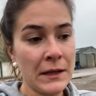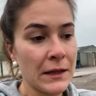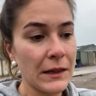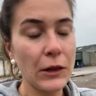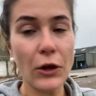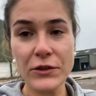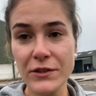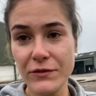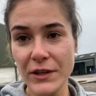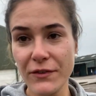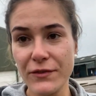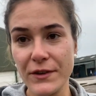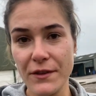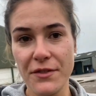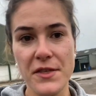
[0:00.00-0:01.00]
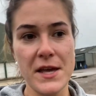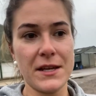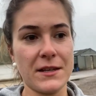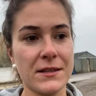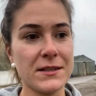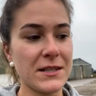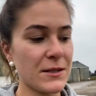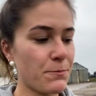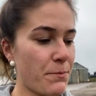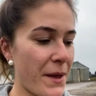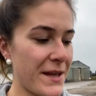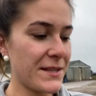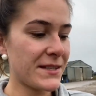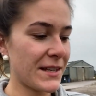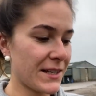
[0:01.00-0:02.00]
lots of different things. It's
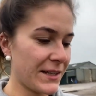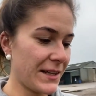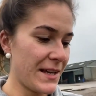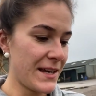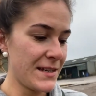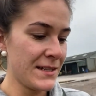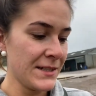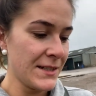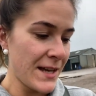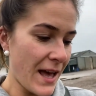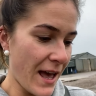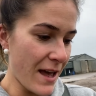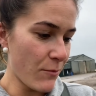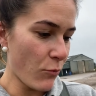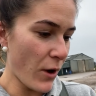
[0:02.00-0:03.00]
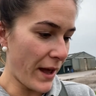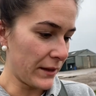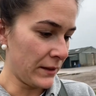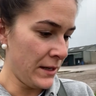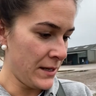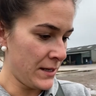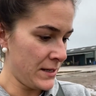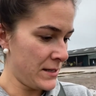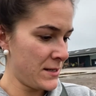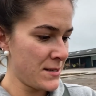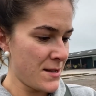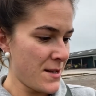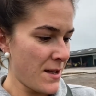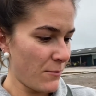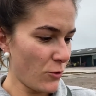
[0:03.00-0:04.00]
basically
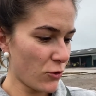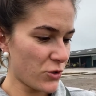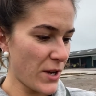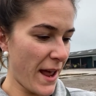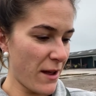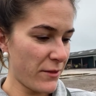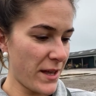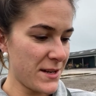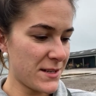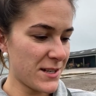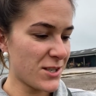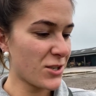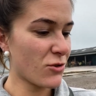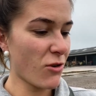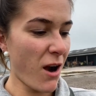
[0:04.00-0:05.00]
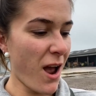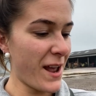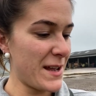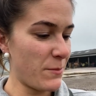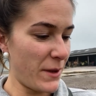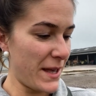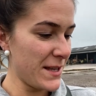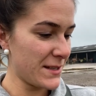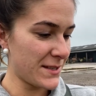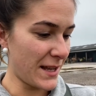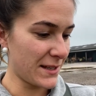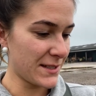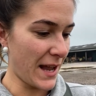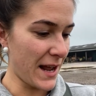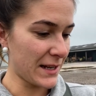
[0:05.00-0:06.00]
not sure how they describe it
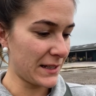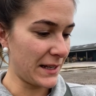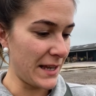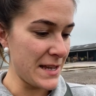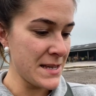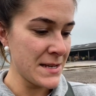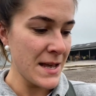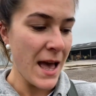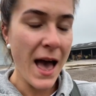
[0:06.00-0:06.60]
exactly,